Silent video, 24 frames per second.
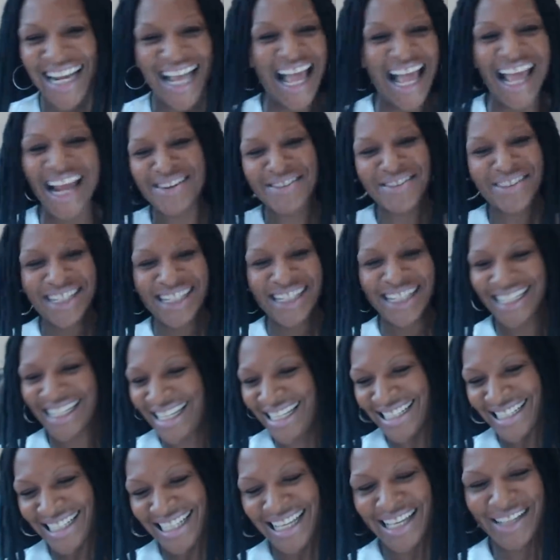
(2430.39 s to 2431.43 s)
I ain't read it
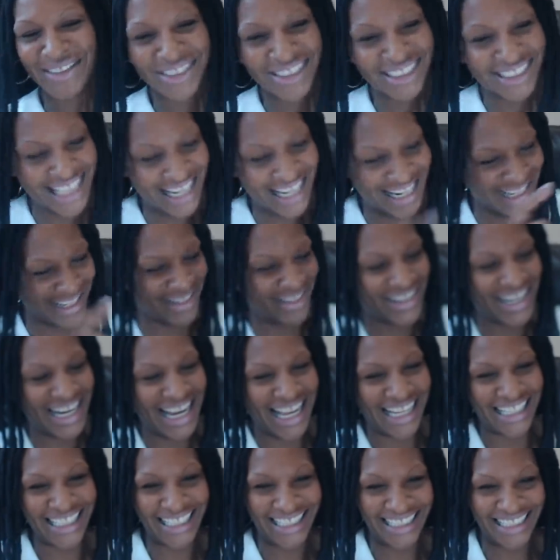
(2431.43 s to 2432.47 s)
either. I'm just like, agree,
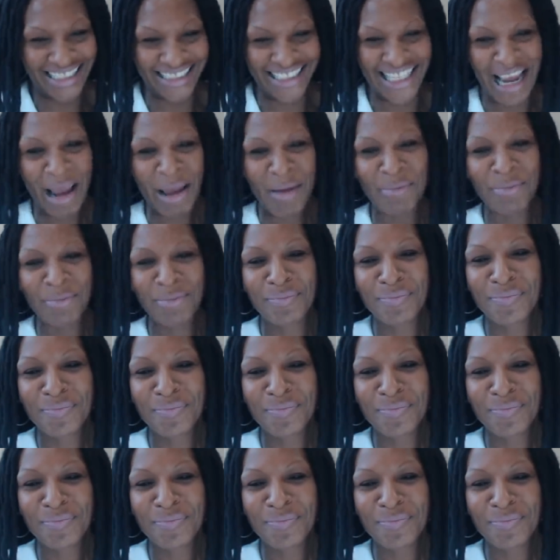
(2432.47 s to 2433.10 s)
I need this app.